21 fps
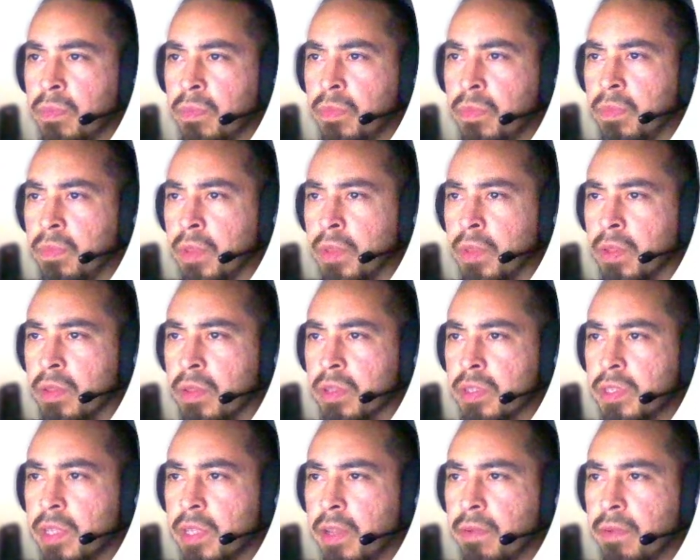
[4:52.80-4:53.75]
Now the
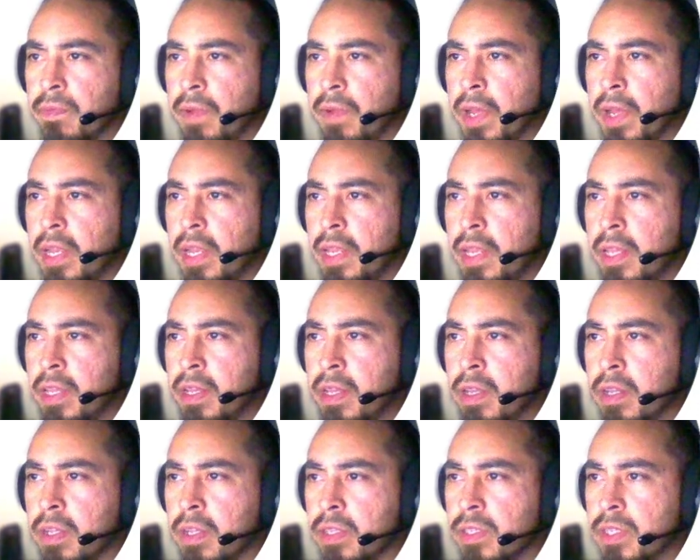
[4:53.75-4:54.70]
Sidon Valley
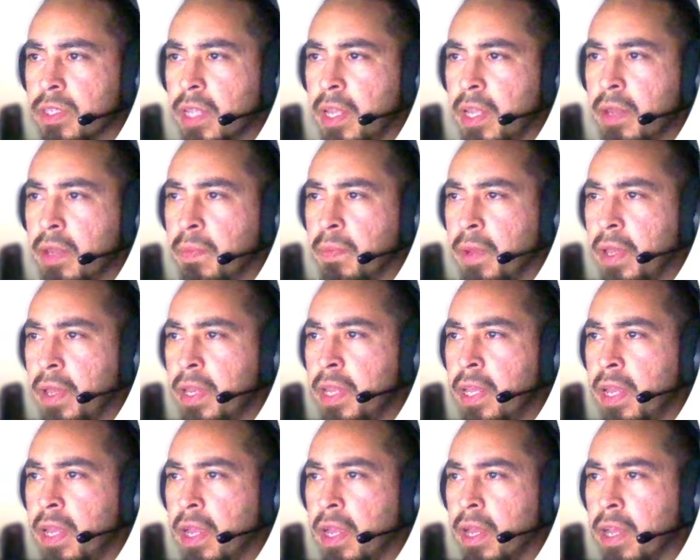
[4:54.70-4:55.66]
contained
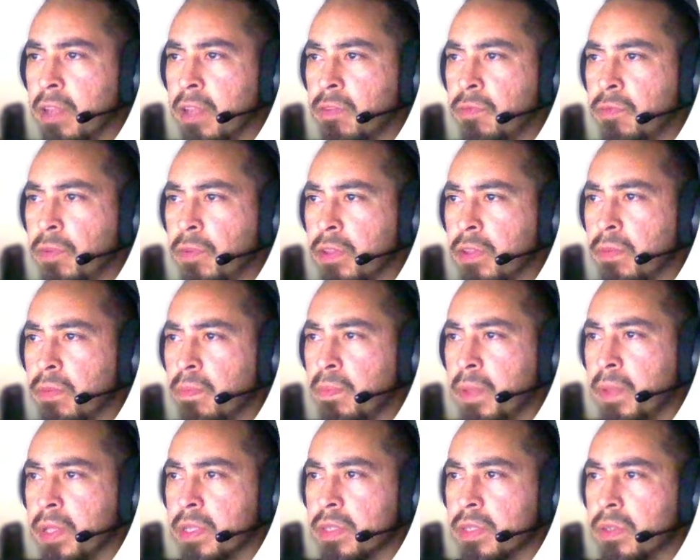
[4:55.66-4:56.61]
many asphalt
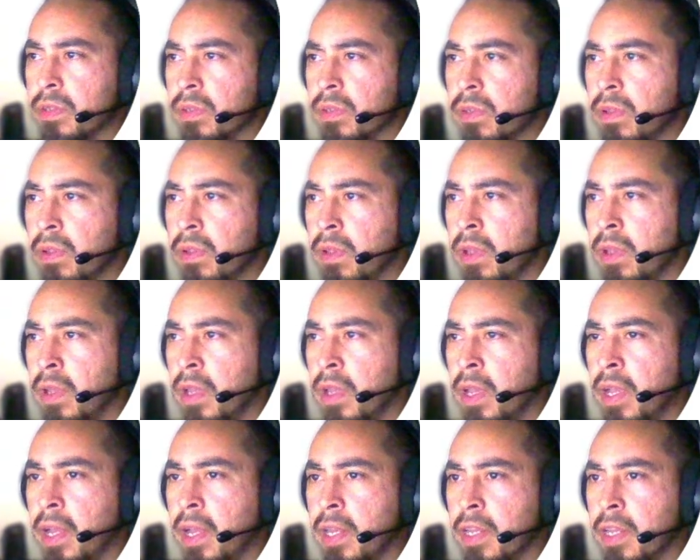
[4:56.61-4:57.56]
pits,
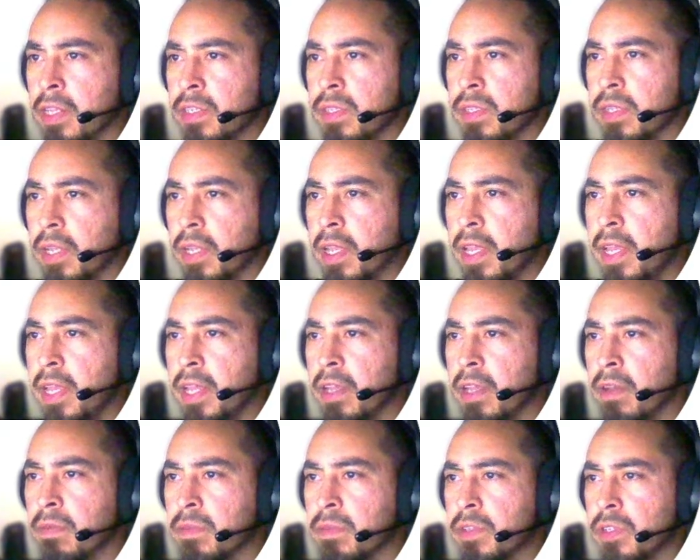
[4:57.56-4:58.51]
and as the king
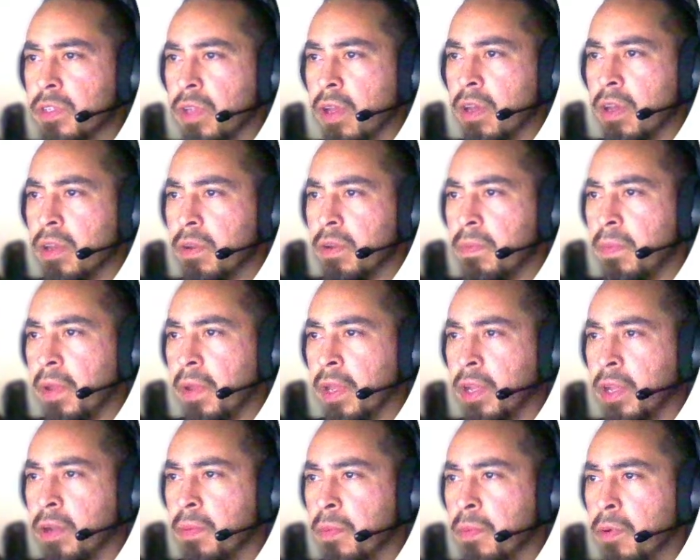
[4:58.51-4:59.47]
of Sodom and
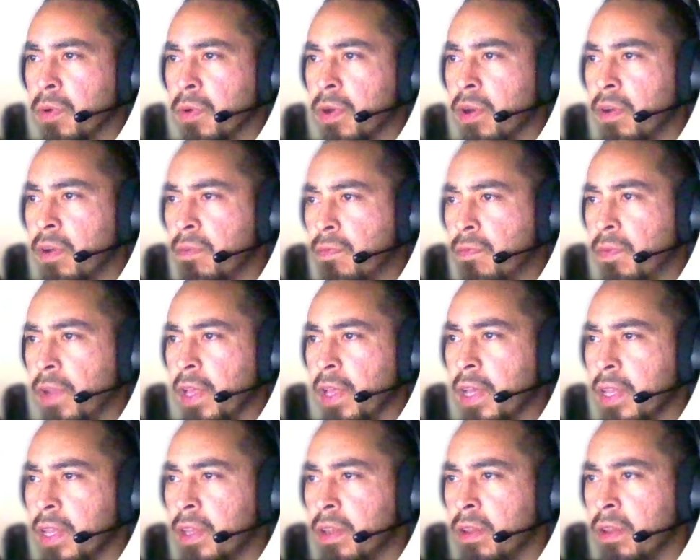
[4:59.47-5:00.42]
Gomorrah fled,
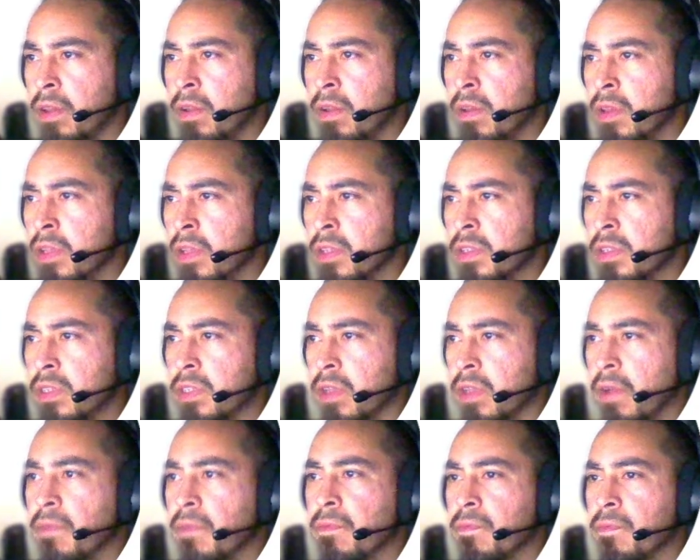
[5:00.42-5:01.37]

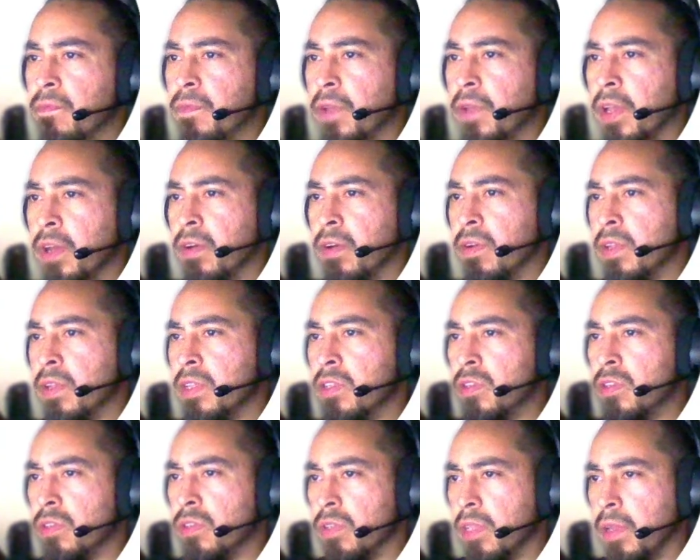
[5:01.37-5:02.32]
some fell
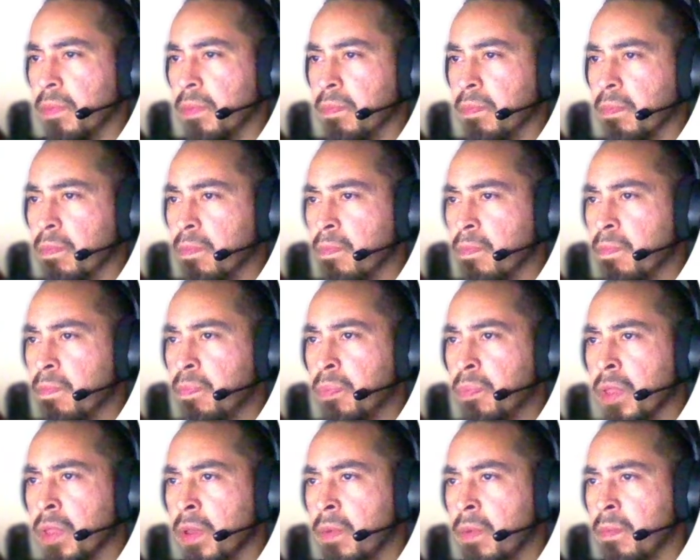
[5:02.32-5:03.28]
into them,
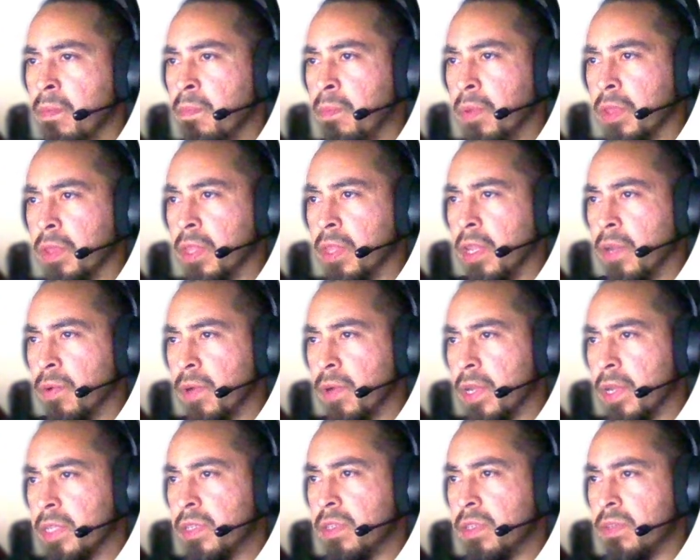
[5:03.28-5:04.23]
but the
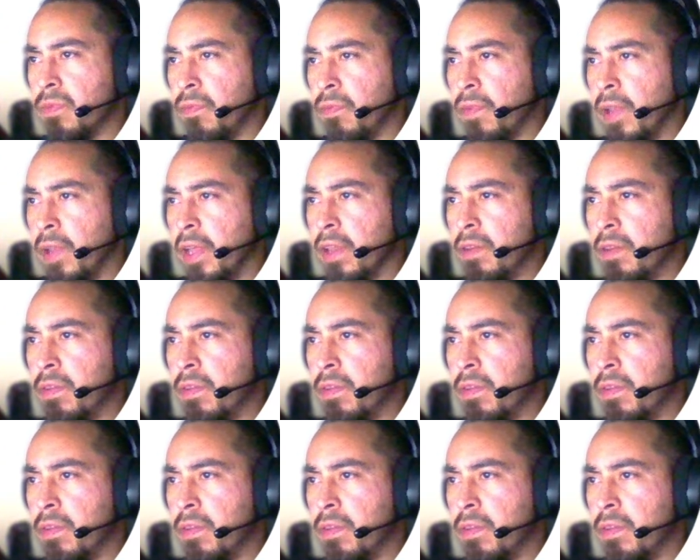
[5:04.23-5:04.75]
rest fled